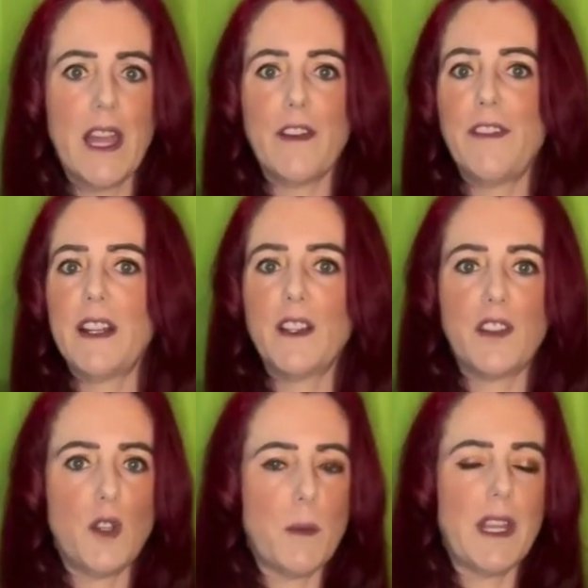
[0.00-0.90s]
If
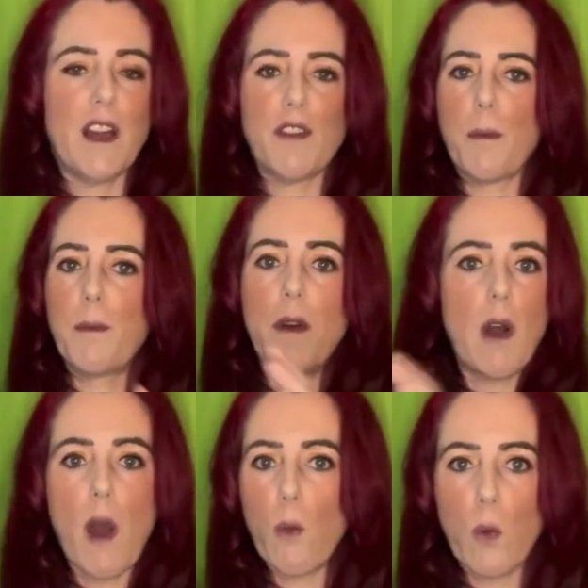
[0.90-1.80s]
anything, you might have
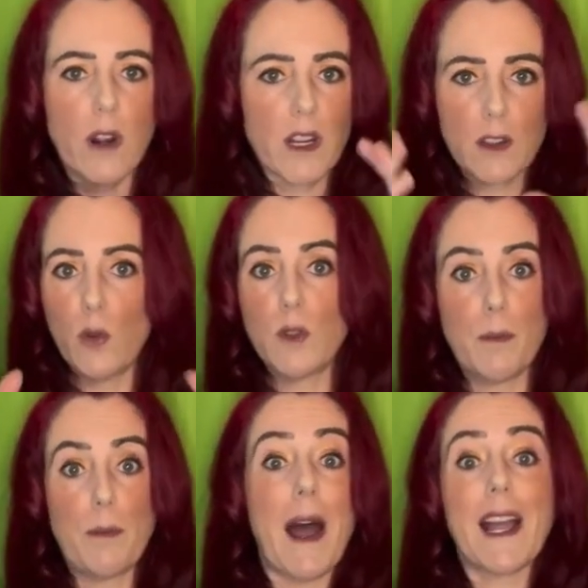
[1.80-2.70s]
a workload
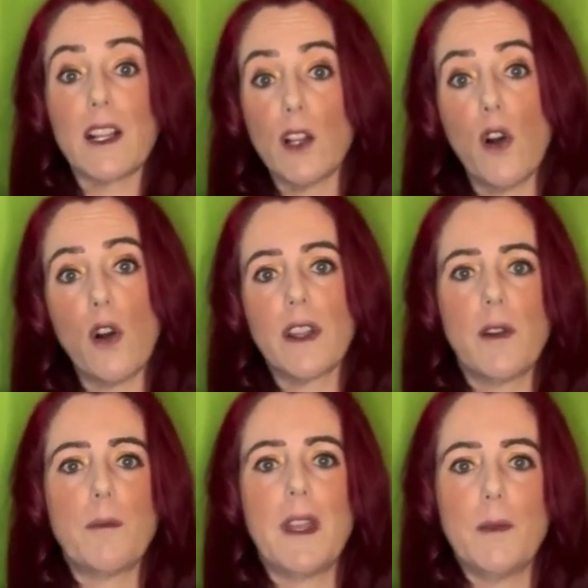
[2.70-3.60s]
backlog.
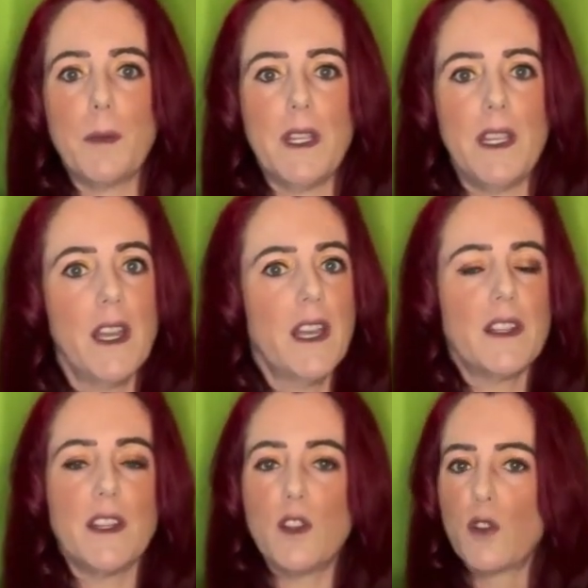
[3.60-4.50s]
It might be
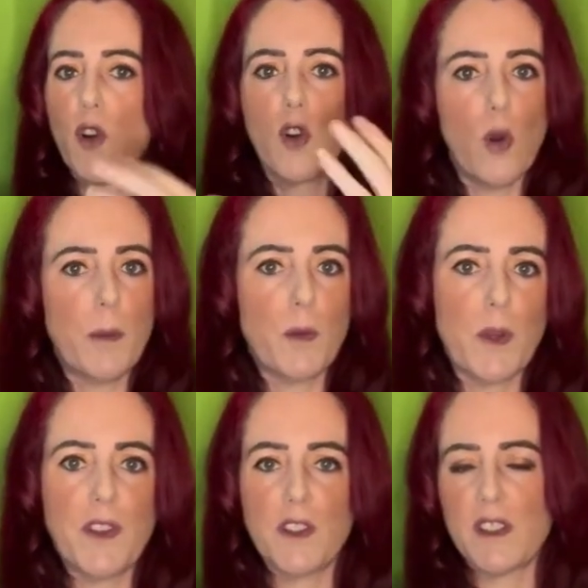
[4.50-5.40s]
that you're not coping
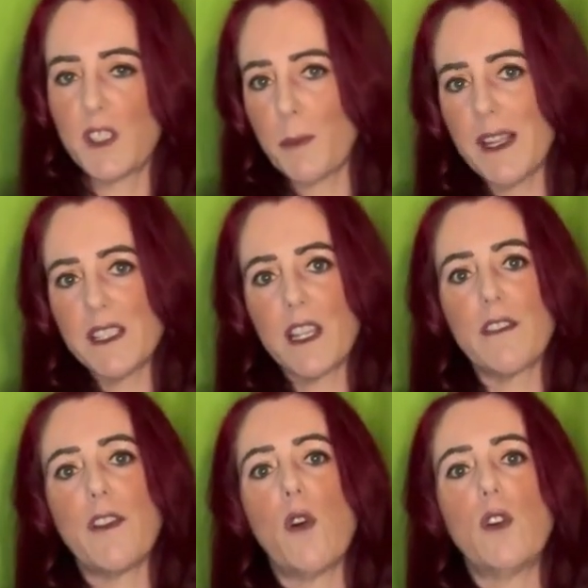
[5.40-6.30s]
with your dispensing
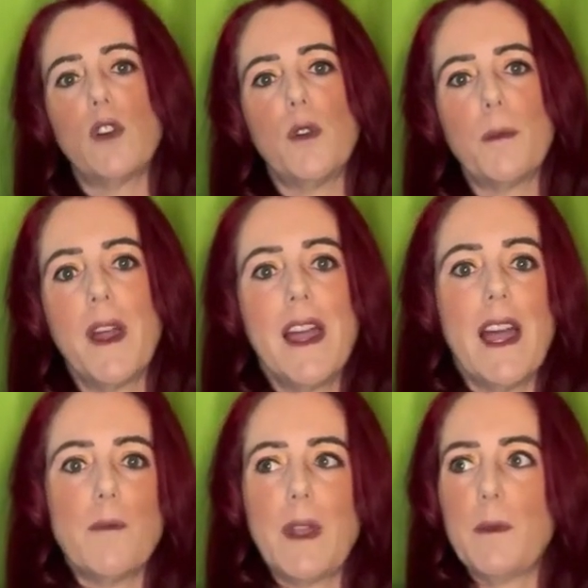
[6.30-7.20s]
volume.
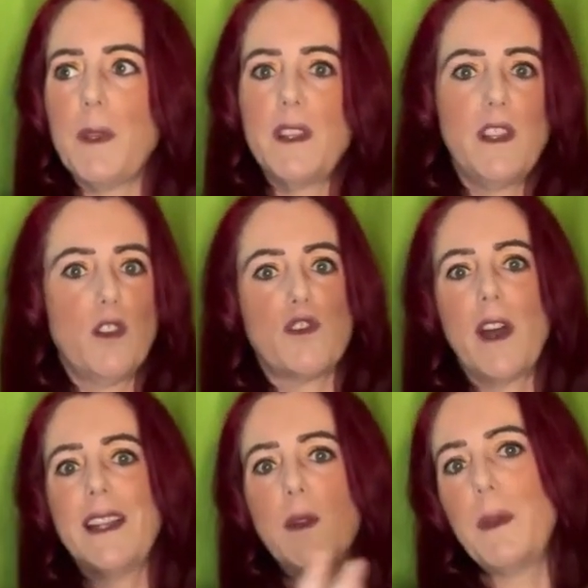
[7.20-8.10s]
It might be that you're
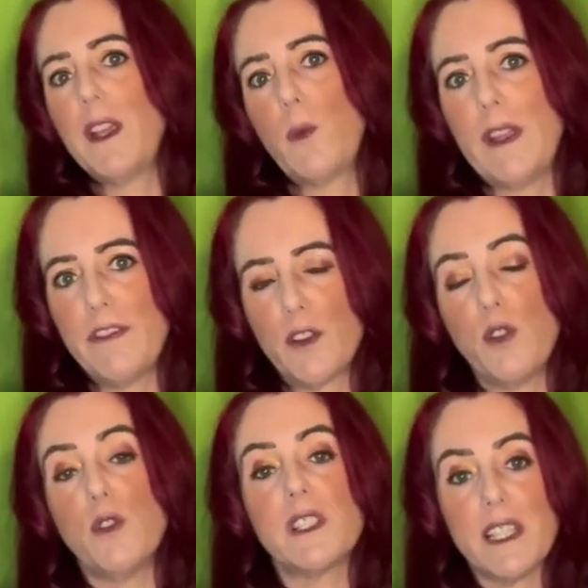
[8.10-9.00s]
trying to make way for
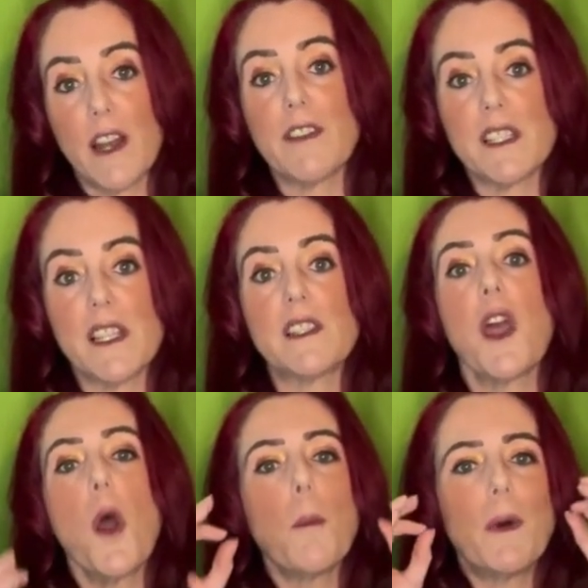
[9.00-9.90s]
new services.
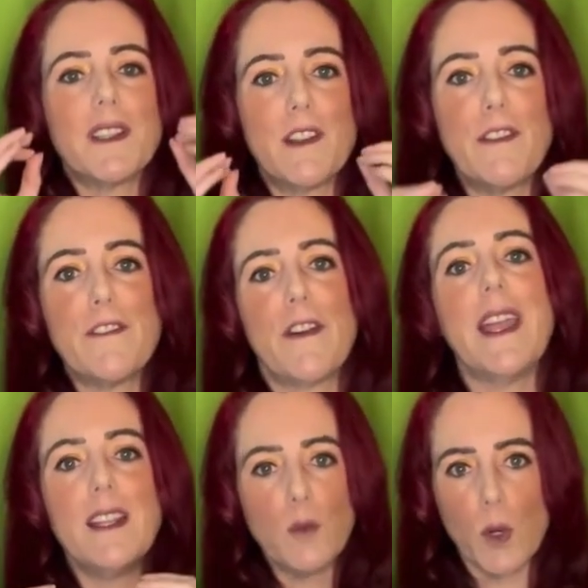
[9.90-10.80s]
But
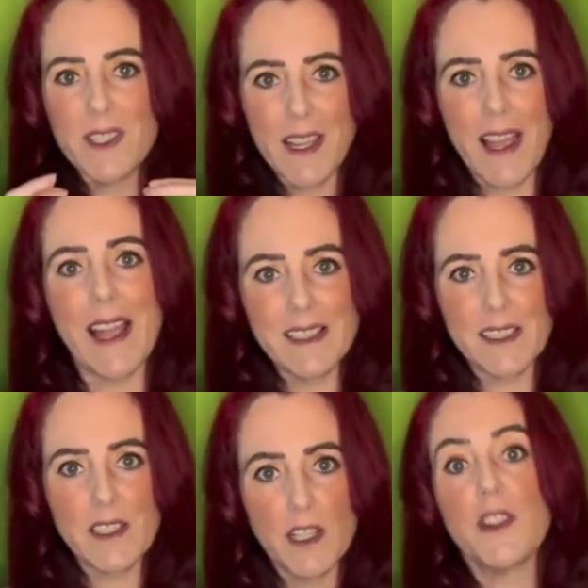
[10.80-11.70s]
define what it
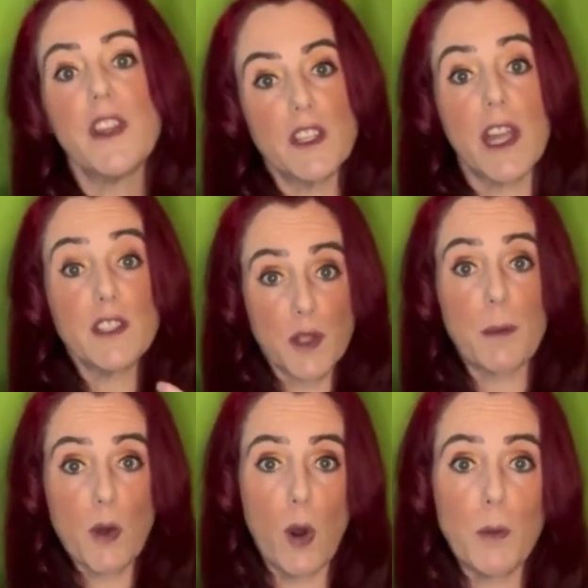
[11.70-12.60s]
is that is the
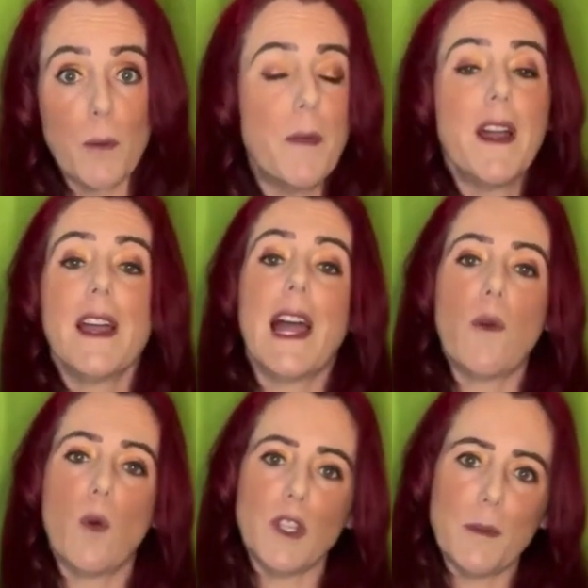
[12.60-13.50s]
problem.
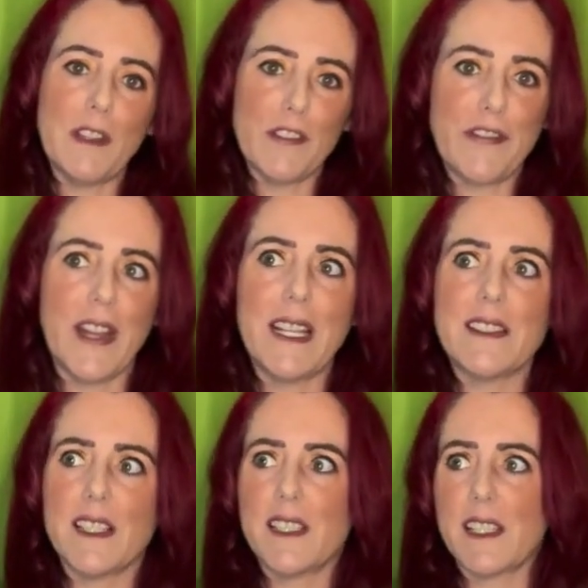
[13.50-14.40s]
And what you might
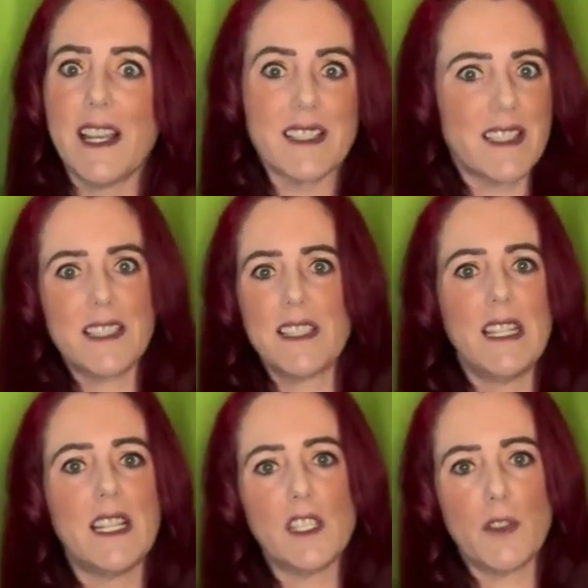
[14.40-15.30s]
find is it's a
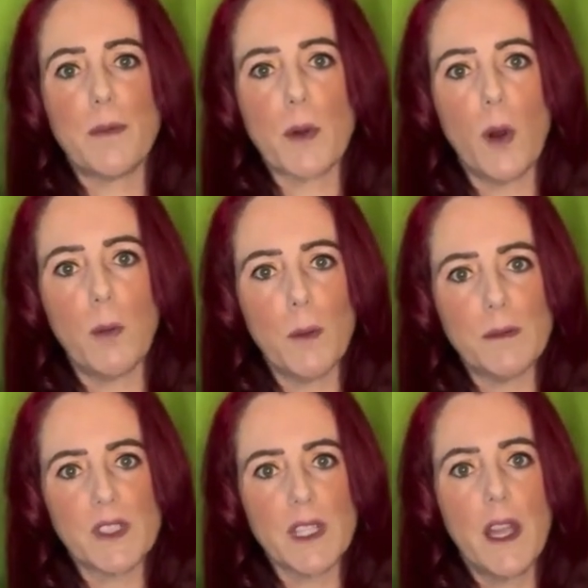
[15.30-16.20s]
series of
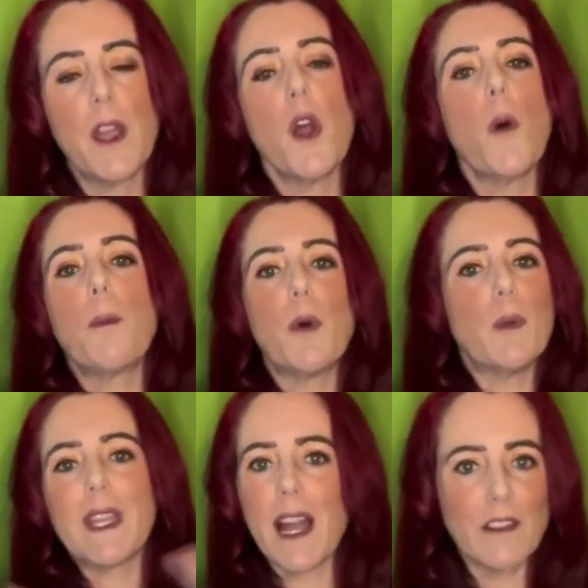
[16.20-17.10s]
problems, but
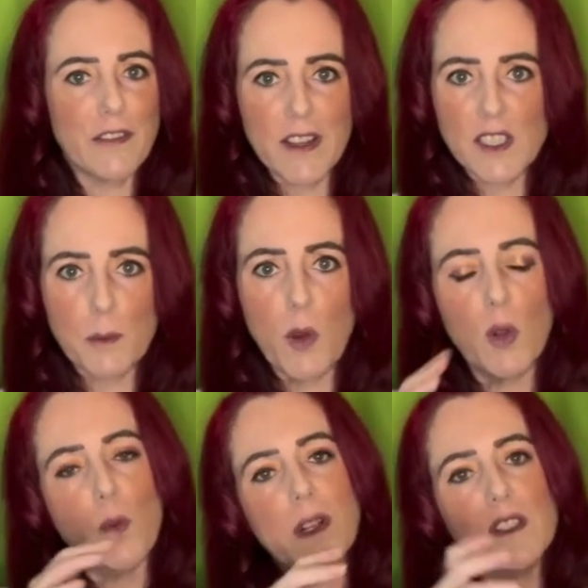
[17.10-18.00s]
we can't fix them all
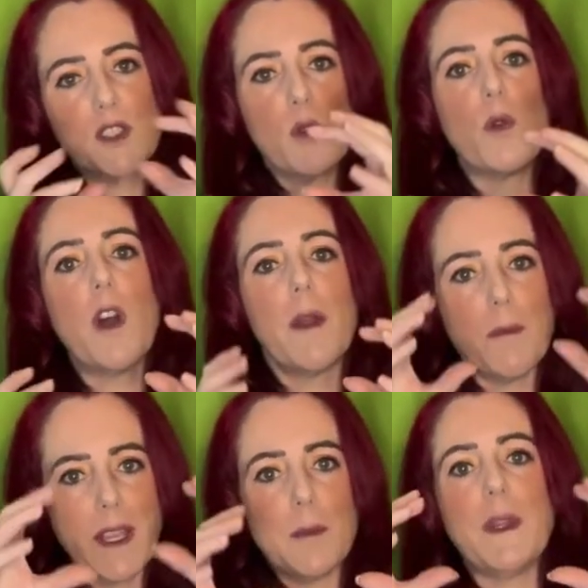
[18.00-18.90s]
at once. So it
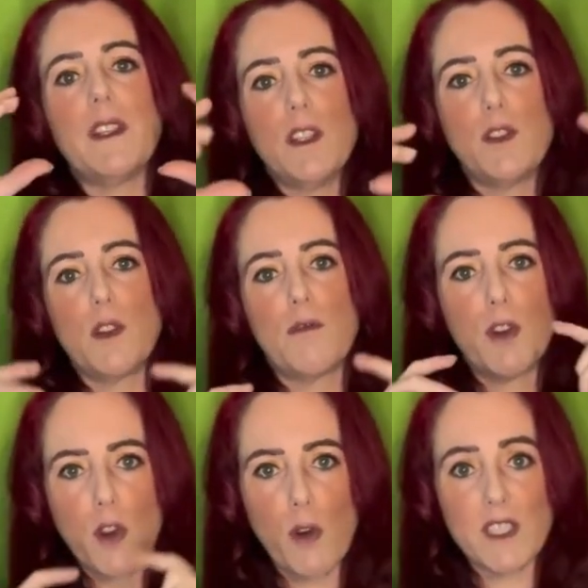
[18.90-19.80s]
might be that you do a
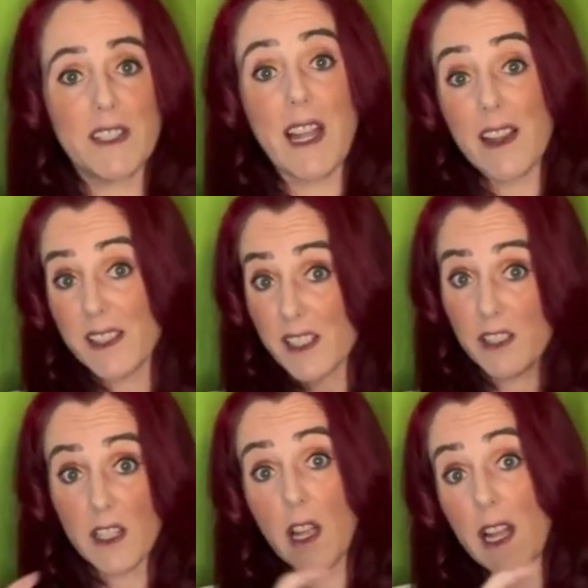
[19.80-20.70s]
root cause
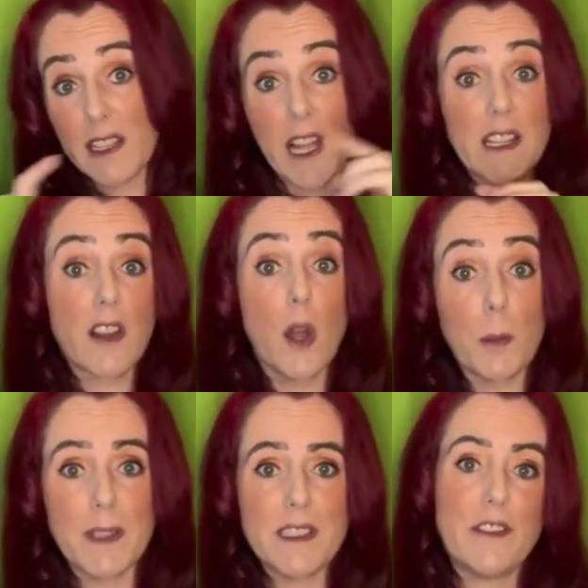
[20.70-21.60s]
analysis in a
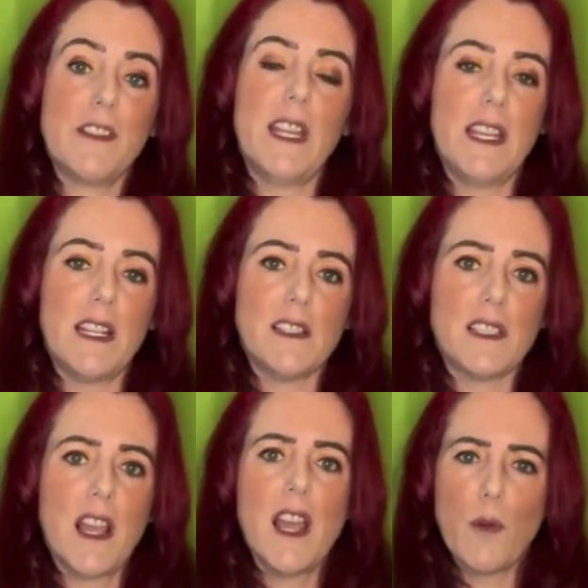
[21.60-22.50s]
couple of different
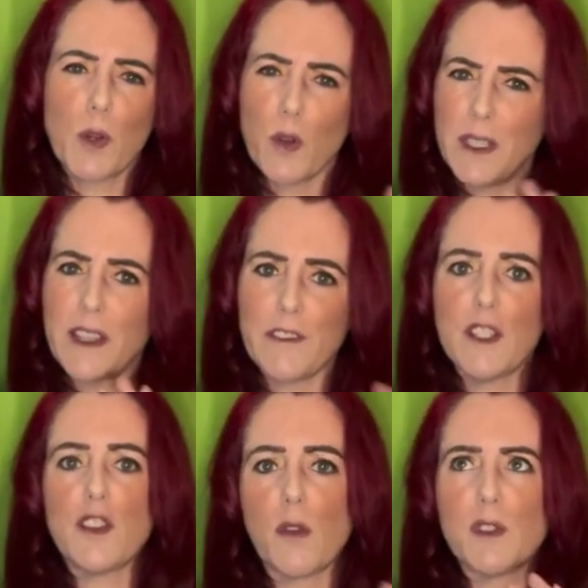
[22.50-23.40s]
areas. We're going to give
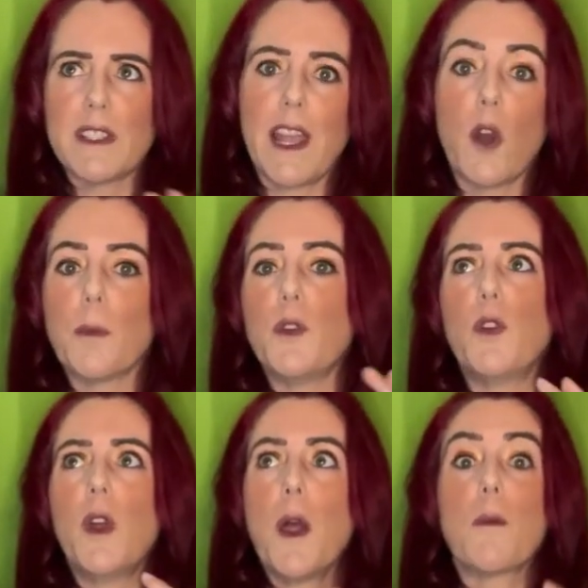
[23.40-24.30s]
you tools to help
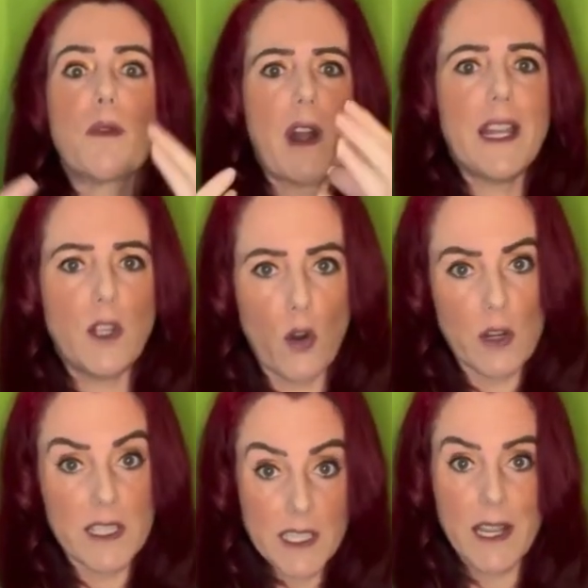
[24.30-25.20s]
you
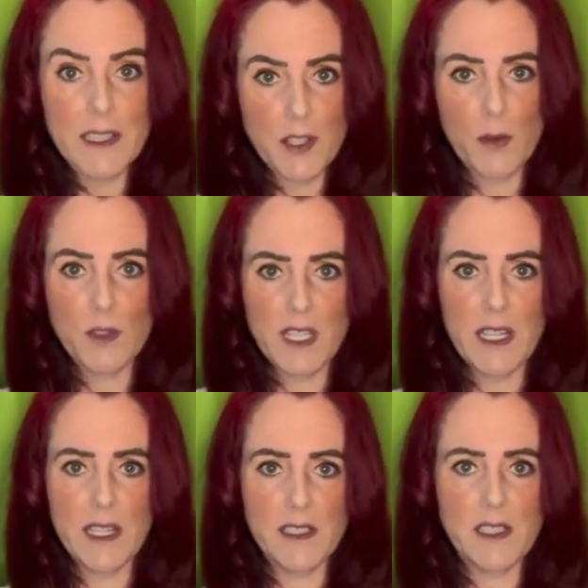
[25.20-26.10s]
prioritise those
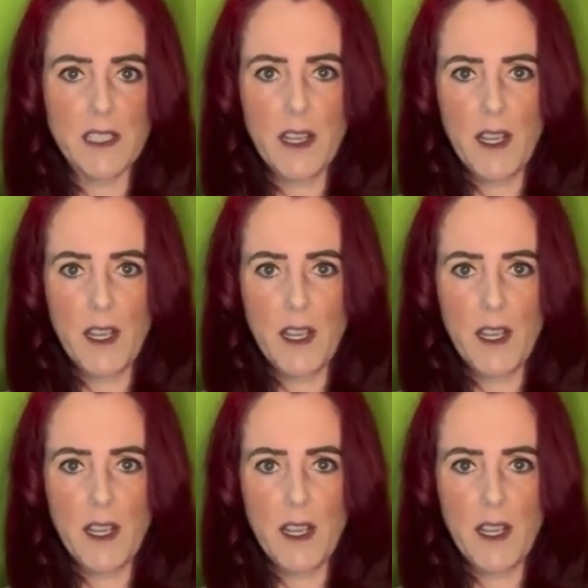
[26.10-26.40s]
areas.